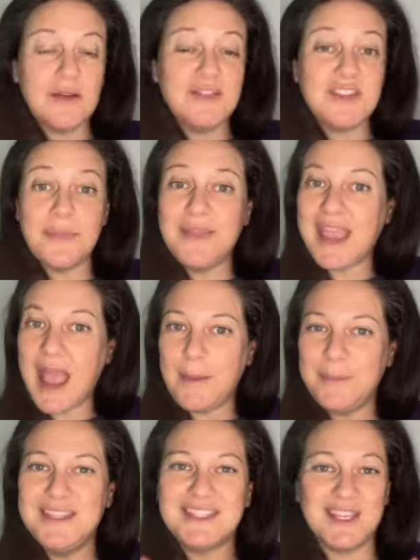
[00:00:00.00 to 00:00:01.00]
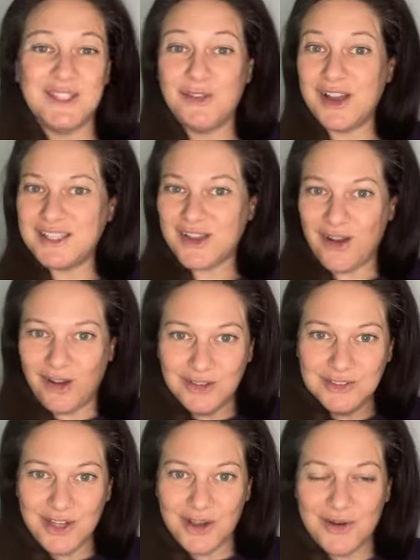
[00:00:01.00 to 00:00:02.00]
around if something happens, because you guys
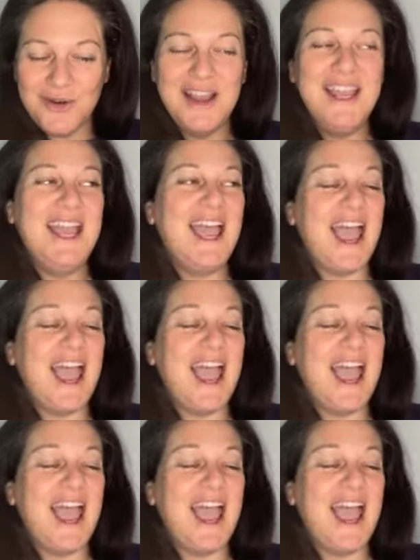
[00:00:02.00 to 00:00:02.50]
all know